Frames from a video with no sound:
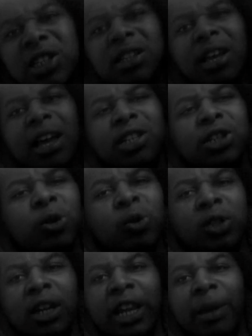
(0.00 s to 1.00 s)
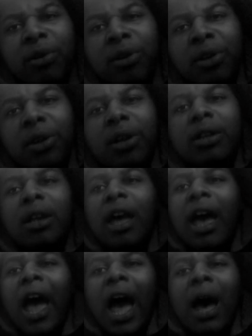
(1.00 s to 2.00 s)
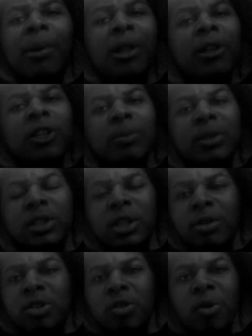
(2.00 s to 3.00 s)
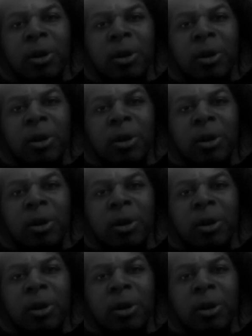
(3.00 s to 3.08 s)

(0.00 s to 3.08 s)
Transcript: that's used in neighborhoods. I mean, let's be serious.